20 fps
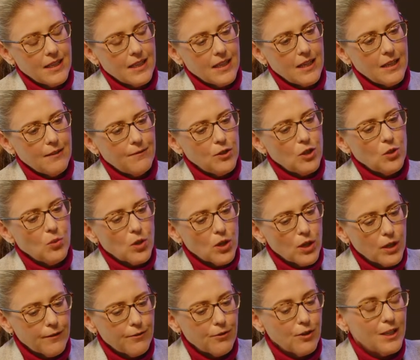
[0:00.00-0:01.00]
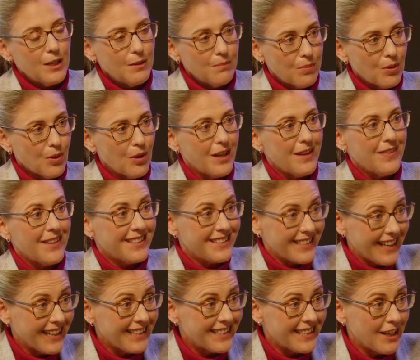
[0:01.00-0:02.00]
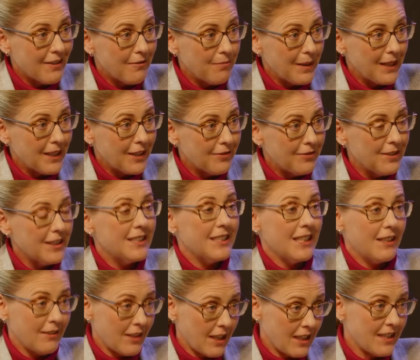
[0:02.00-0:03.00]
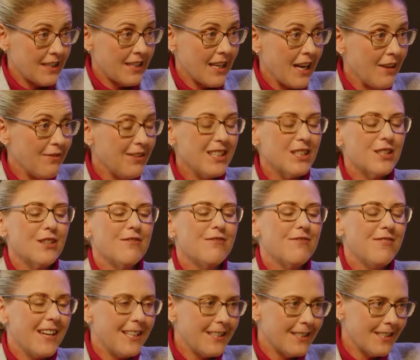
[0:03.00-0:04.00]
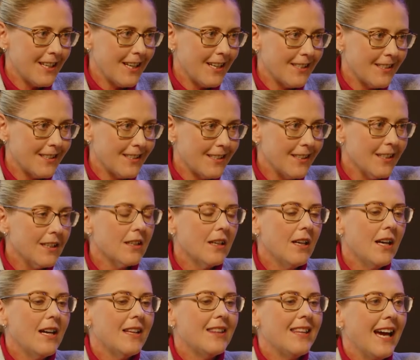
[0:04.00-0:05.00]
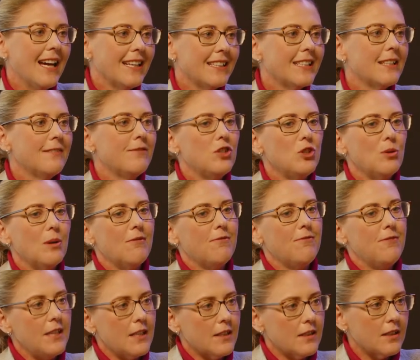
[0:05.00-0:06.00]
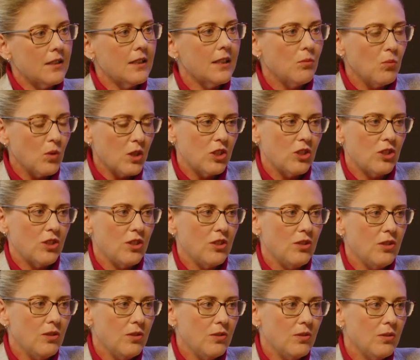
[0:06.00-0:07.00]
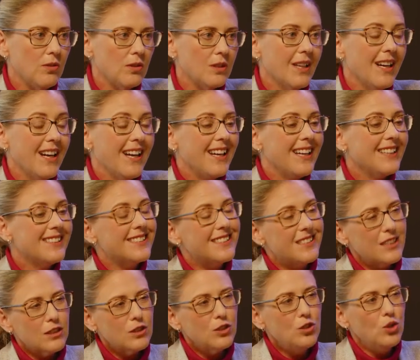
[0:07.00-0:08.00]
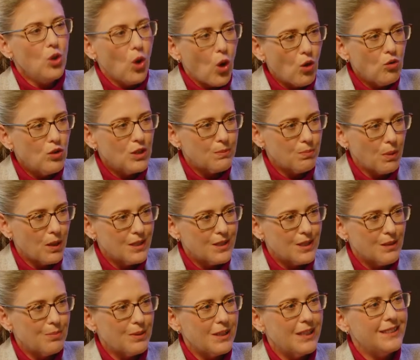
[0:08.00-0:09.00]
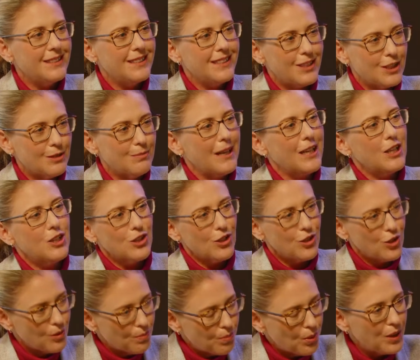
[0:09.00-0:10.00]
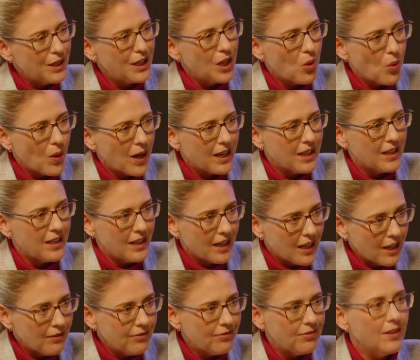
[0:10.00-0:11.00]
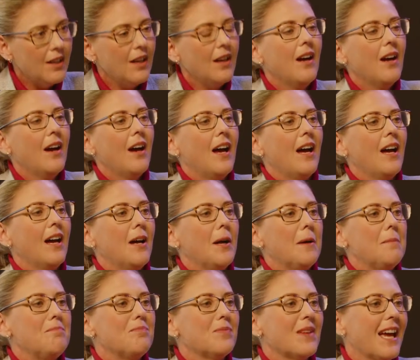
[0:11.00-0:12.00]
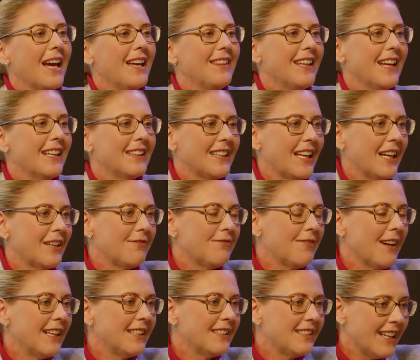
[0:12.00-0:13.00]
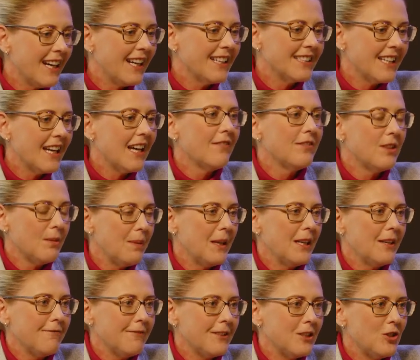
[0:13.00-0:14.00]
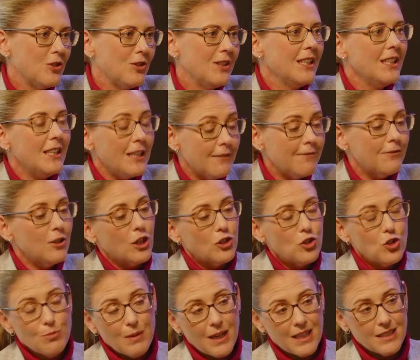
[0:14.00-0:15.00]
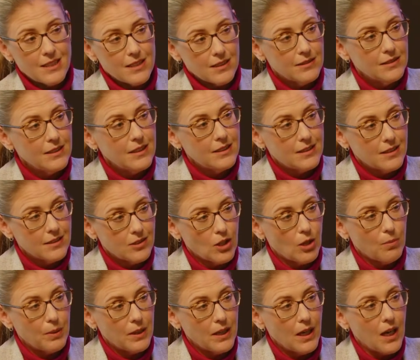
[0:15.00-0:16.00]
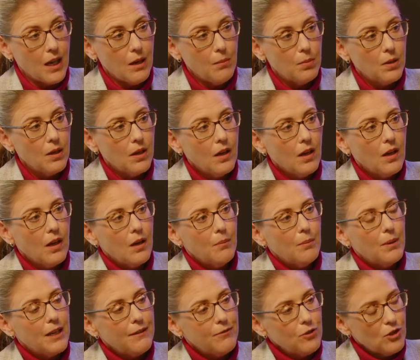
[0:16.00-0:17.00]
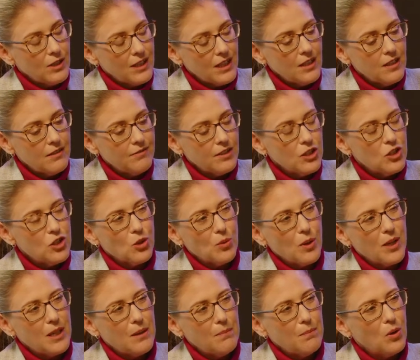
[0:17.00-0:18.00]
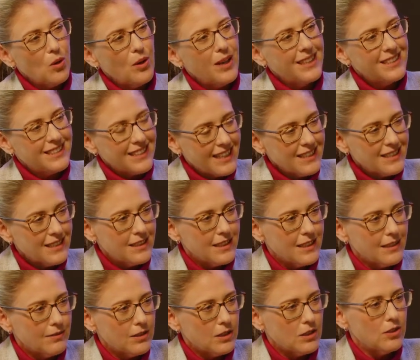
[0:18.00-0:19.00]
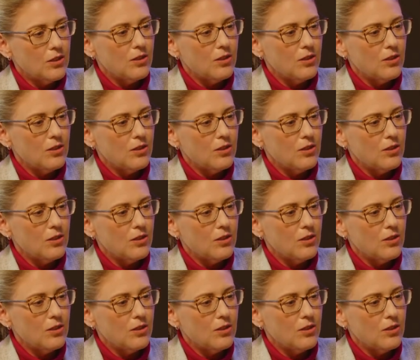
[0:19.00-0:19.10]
if you work for an employer that does have benefits and savings, fantastic. That gives you a vehicle in which to use. It's still your responsibility to make sure you're putting away enough, and that fund does have the benefits you need. If not, you might still need to top it up. But if you're an individual where an employer doesn't give it to